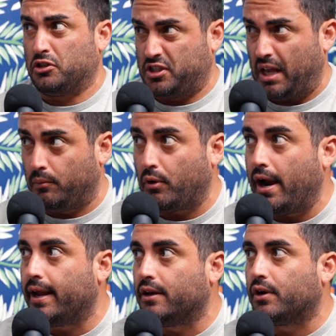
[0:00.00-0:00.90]

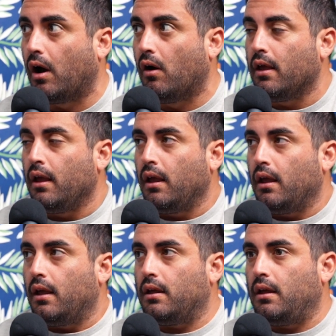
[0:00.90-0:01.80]
celebrating? And you go,
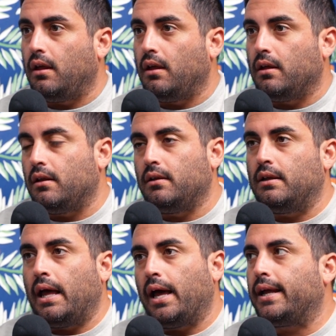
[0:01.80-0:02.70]

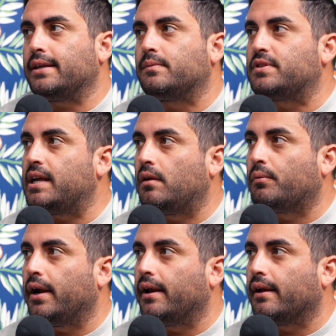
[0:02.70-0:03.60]
yeah, I guess I'm
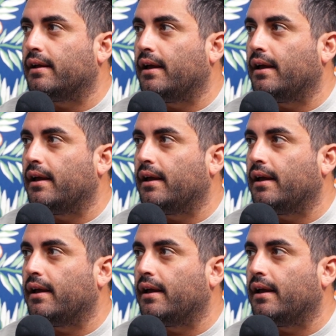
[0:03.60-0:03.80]
celebrating.